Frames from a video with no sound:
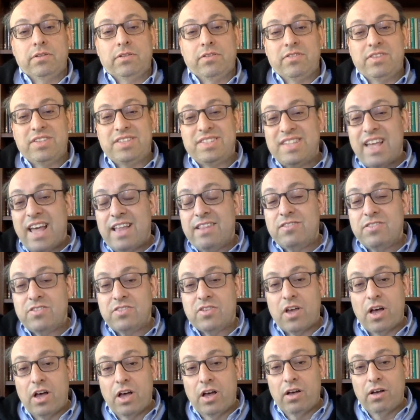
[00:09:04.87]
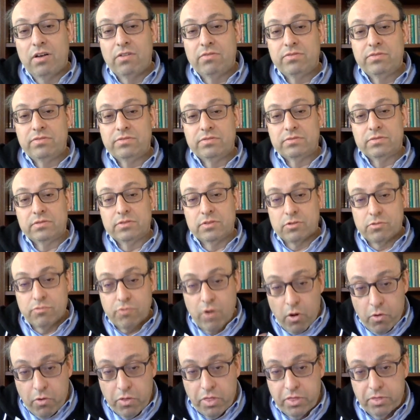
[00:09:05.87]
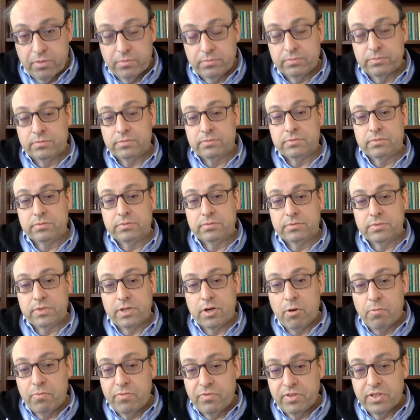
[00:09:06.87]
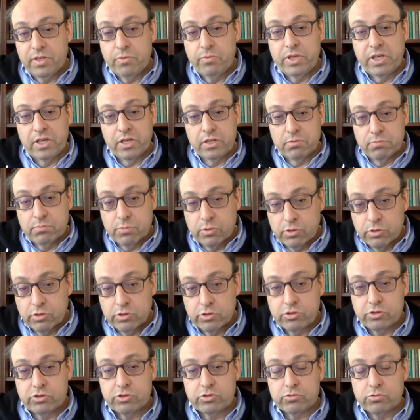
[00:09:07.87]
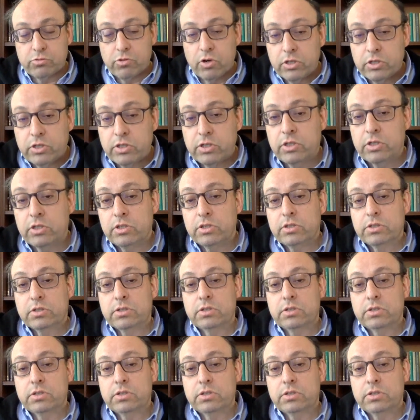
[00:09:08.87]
the sense of growth, that hopefully we can emerge stronger.